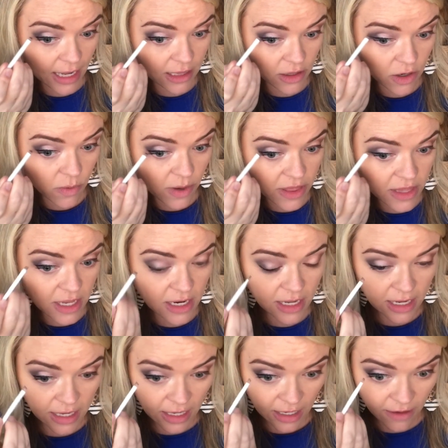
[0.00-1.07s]
look with it.
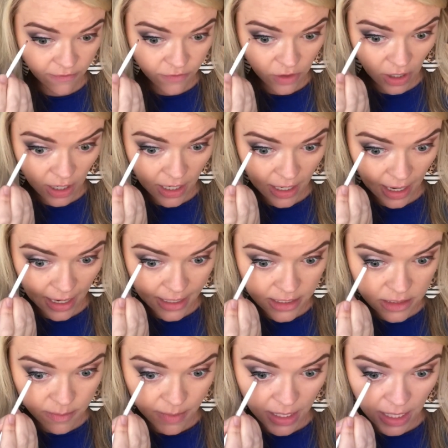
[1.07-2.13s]
If not,
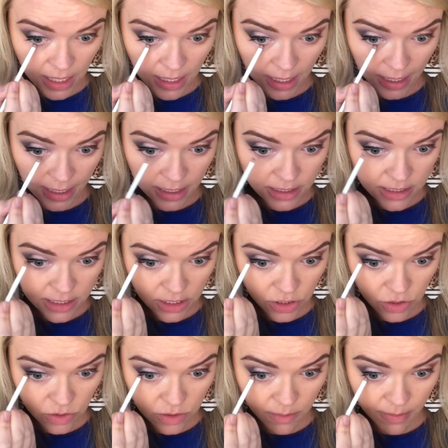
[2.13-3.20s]
ask me and I can send
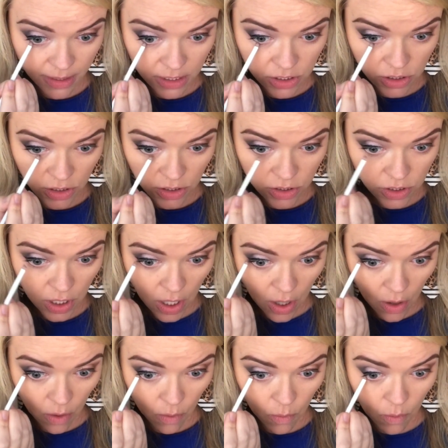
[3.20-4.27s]
you some pictures,
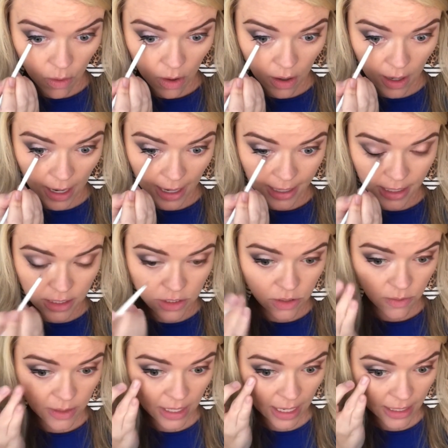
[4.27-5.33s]
or I can do
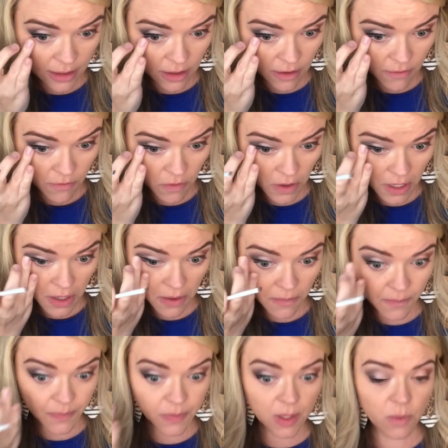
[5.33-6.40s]
an eye look for you.
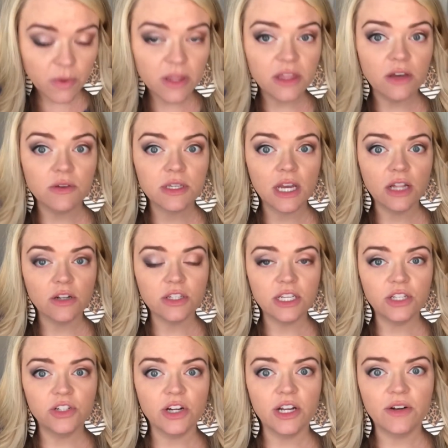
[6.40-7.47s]
with those colors
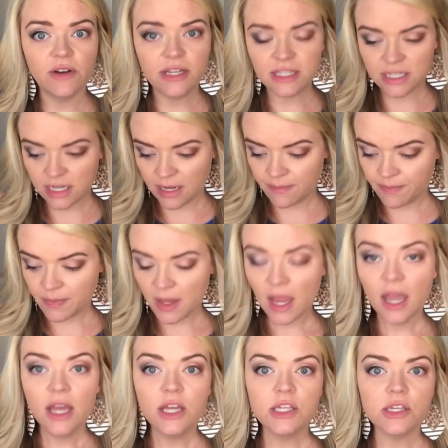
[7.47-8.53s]
that you're interested in.
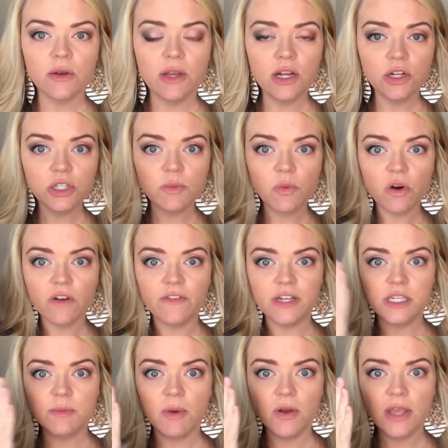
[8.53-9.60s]
So here's more of a
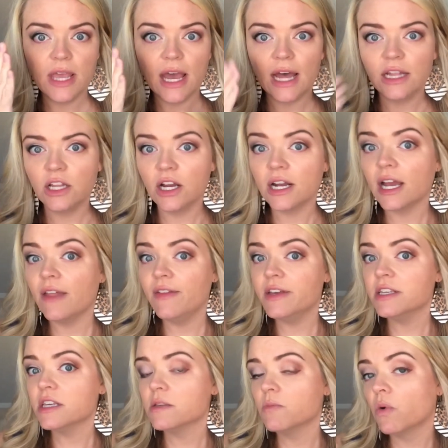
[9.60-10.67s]
smoky eye look, and
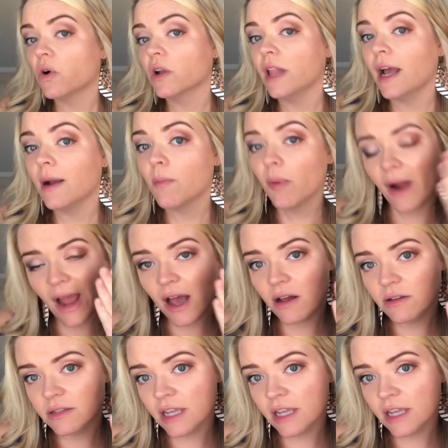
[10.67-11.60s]
this is more like brown,